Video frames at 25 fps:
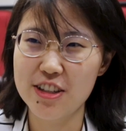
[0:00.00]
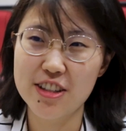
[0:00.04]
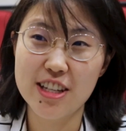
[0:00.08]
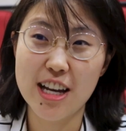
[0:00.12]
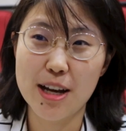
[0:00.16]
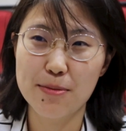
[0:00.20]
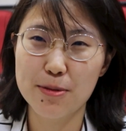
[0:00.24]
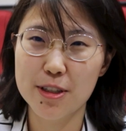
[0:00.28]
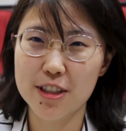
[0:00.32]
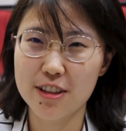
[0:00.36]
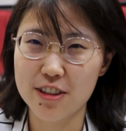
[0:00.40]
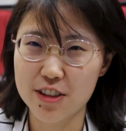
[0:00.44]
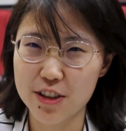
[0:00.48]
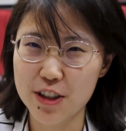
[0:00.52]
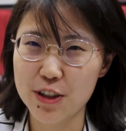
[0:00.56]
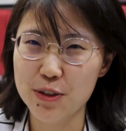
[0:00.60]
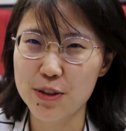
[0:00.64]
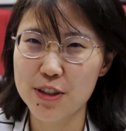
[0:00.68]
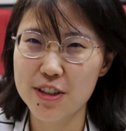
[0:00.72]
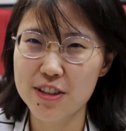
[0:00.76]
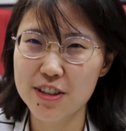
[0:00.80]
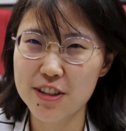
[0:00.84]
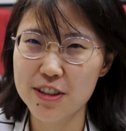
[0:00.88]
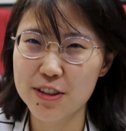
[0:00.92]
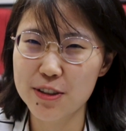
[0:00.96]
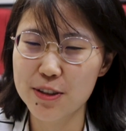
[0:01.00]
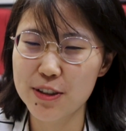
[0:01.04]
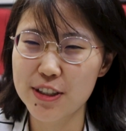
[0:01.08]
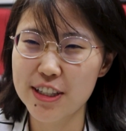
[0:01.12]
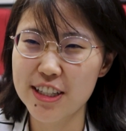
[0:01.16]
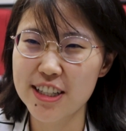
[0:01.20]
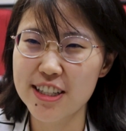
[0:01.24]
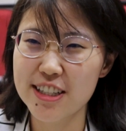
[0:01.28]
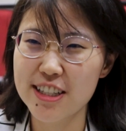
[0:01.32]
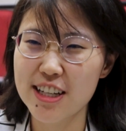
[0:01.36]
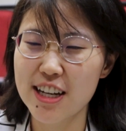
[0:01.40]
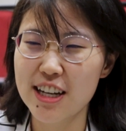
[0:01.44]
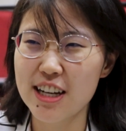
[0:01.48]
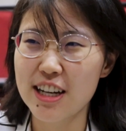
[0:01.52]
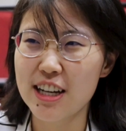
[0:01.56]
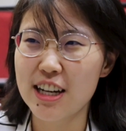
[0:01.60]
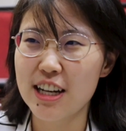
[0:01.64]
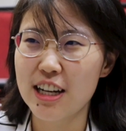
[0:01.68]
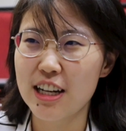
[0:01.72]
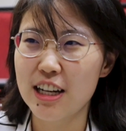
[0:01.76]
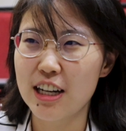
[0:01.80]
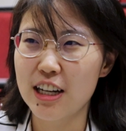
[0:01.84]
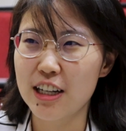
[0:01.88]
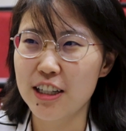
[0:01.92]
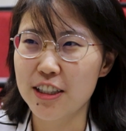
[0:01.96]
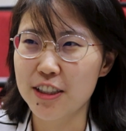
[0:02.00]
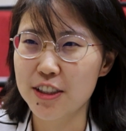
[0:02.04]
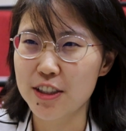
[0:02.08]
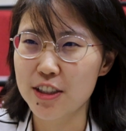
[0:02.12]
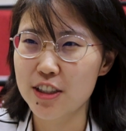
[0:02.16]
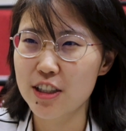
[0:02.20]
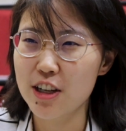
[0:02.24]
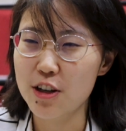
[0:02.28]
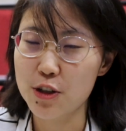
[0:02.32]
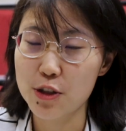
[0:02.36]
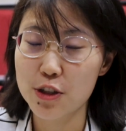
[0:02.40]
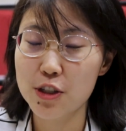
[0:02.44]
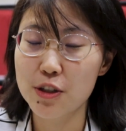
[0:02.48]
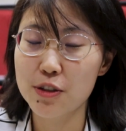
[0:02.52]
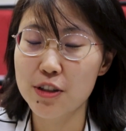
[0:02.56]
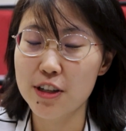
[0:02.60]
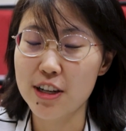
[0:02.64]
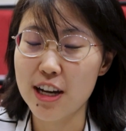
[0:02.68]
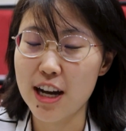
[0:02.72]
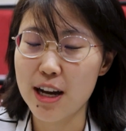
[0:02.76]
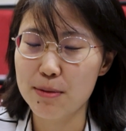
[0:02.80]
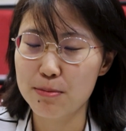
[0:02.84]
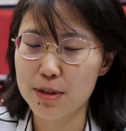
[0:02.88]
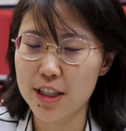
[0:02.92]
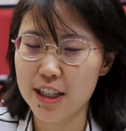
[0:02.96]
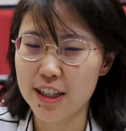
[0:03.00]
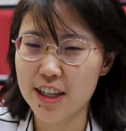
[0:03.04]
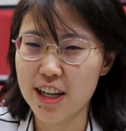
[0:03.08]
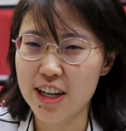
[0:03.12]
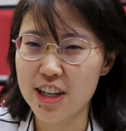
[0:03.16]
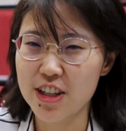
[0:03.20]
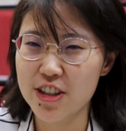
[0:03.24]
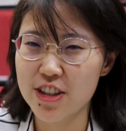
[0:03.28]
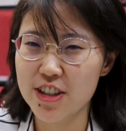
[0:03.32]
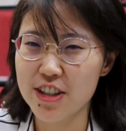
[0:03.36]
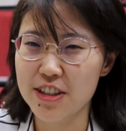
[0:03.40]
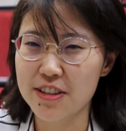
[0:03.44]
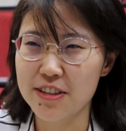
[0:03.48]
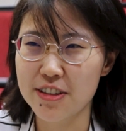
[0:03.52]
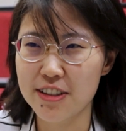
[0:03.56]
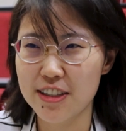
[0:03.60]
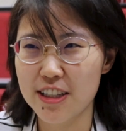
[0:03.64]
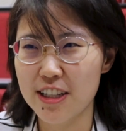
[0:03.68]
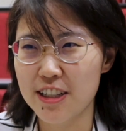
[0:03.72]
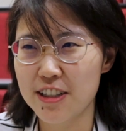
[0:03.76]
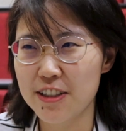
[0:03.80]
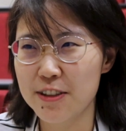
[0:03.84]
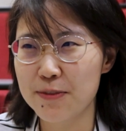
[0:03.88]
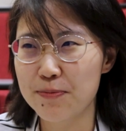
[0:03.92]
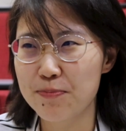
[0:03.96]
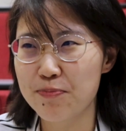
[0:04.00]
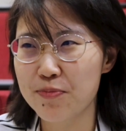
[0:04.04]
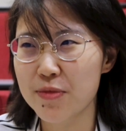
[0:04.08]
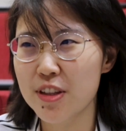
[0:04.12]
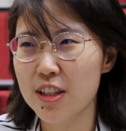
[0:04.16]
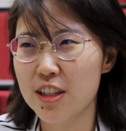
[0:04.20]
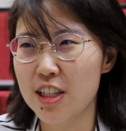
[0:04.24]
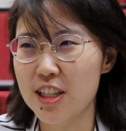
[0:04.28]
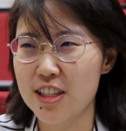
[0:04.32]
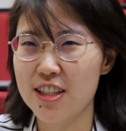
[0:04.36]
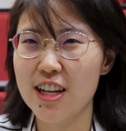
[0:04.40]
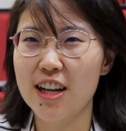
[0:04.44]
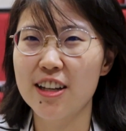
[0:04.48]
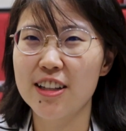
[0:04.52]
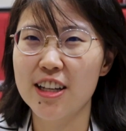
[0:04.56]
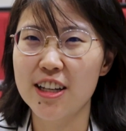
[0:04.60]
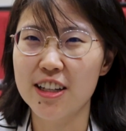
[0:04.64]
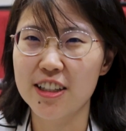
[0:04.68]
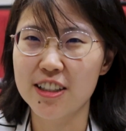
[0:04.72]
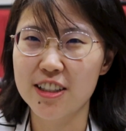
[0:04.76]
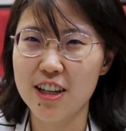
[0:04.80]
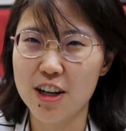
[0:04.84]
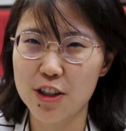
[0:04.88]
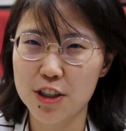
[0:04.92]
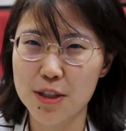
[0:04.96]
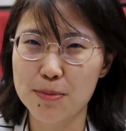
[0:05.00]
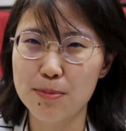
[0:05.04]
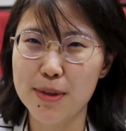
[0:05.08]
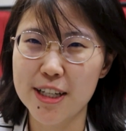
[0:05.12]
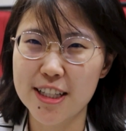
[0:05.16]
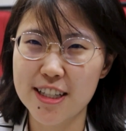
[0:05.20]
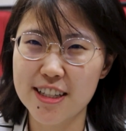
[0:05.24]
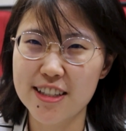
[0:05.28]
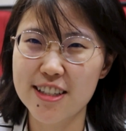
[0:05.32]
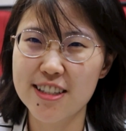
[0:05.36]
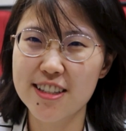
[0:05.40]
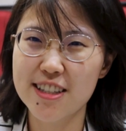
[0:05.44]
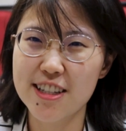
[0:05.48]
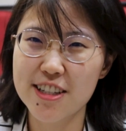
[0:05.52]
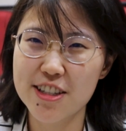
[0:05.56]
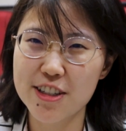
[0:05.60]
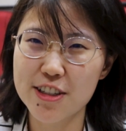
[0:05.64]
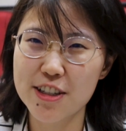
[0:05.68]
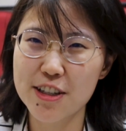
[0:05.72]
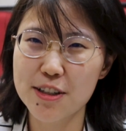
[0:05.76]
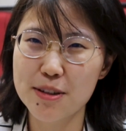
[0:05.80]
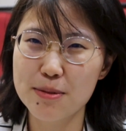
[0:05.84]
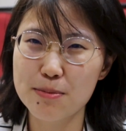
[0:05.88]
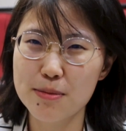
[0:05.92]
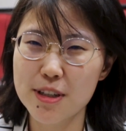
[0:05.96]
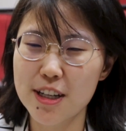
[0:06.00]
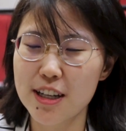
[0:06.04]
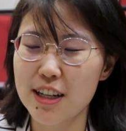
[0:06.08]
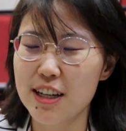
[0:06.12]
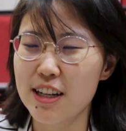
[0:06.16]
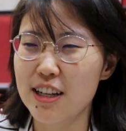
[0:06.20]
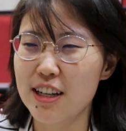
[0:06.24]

in-depth control theories and also the application in designing the automated system.